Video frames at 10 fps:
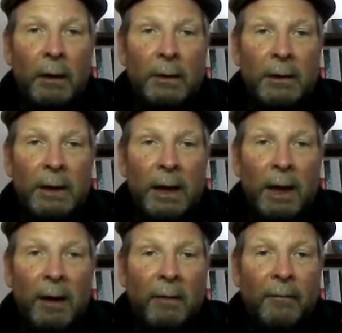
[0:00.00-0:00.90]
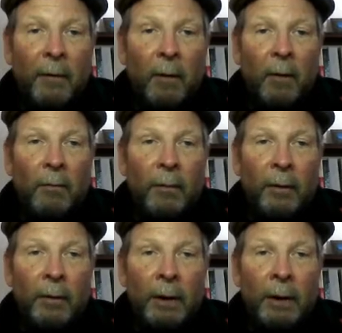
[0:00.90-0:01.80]
DF
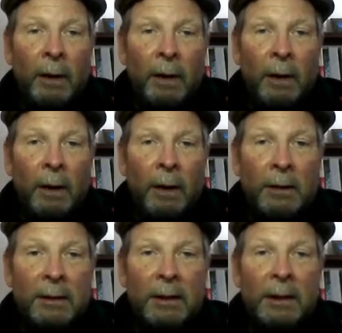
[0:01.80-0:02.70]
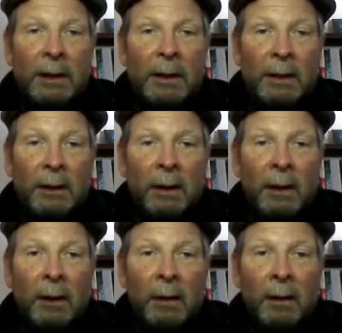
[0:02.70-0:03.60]
over DE
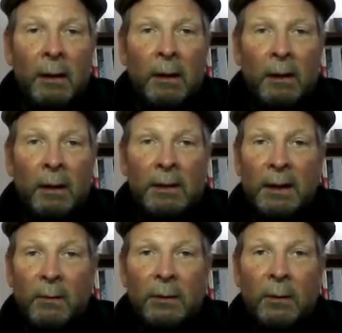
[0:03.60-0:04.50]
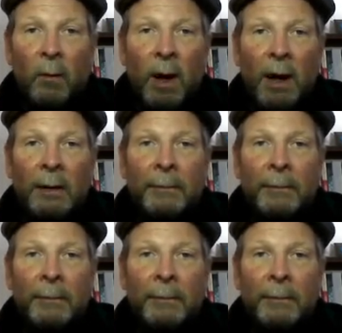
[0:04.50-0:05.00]
is equal to Y.